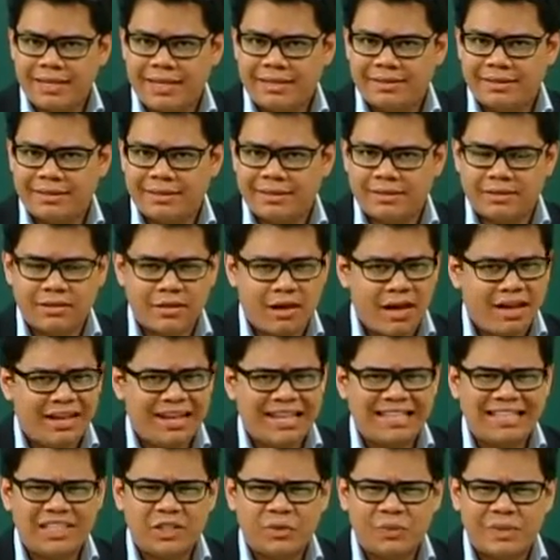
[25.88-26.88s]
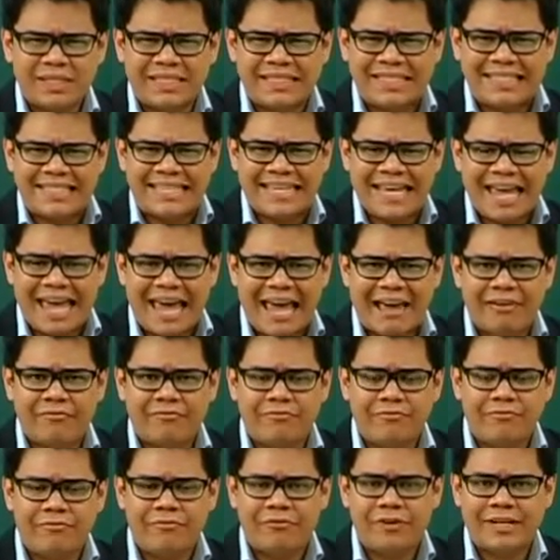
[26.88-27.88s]
letters are letters we see
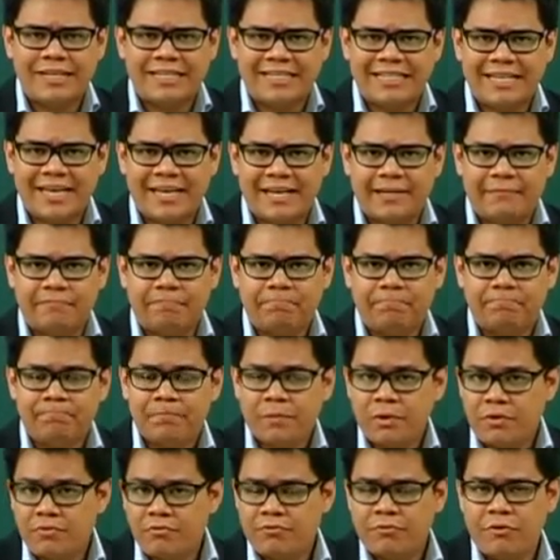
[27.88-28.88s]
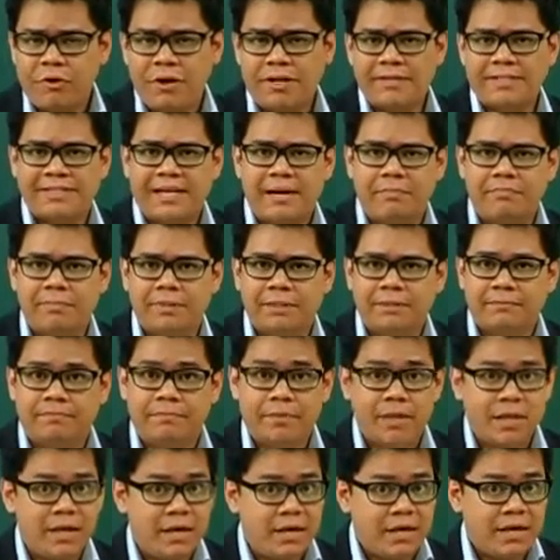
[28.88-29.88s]
every day. For example,
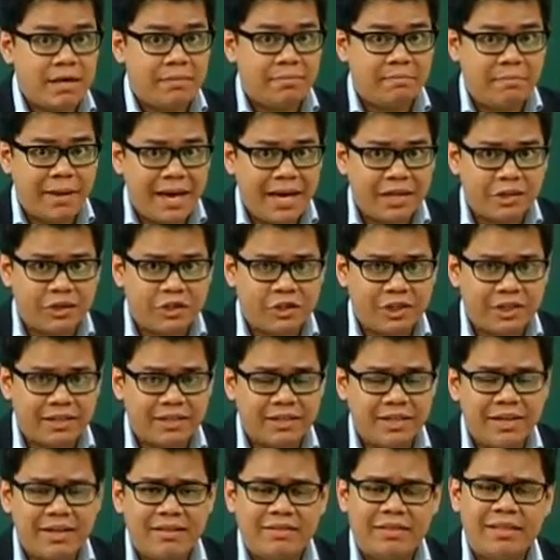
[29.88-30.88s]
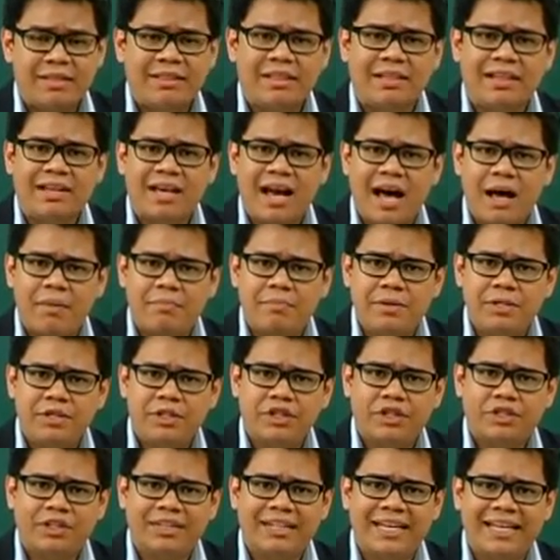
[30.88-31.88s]
imagine that the
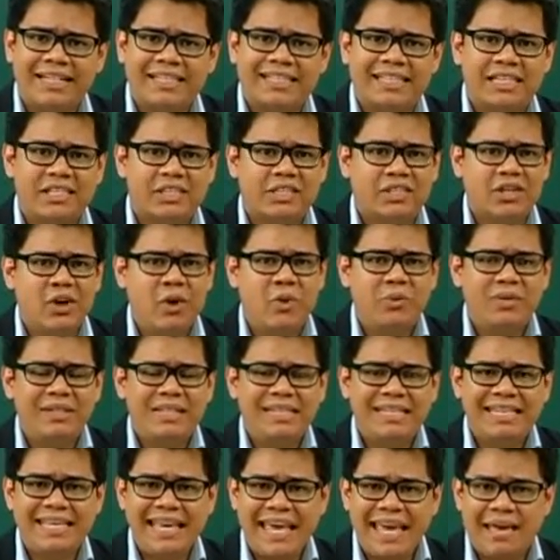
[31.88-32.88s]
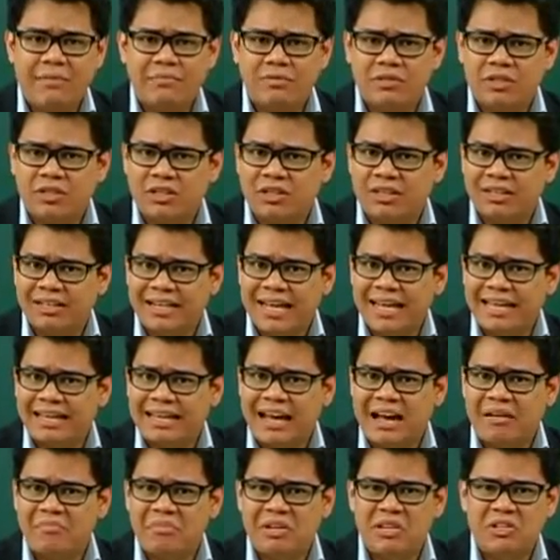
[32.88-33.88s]
garbage collectors only came to collect
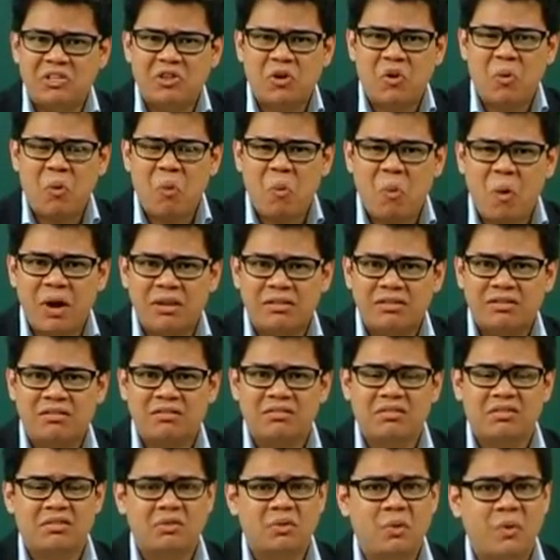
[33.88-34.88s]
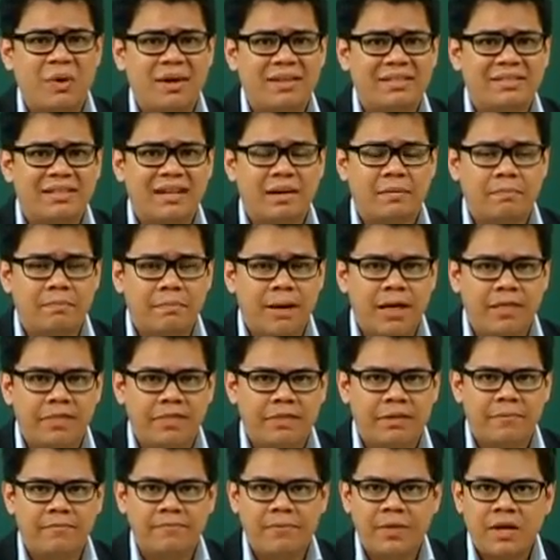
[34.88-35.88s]
garbage once or twice a
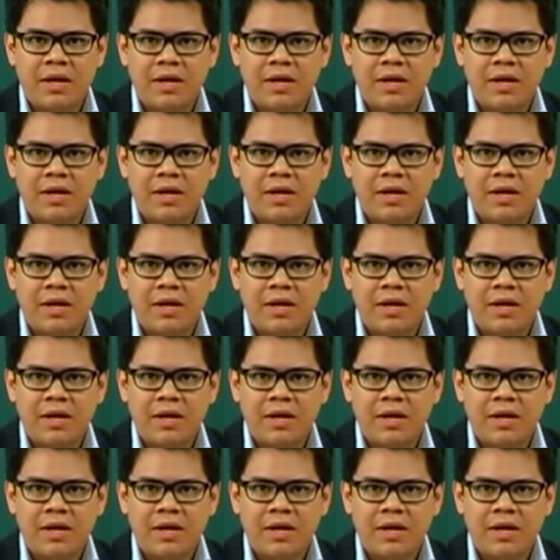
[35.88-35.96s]
month.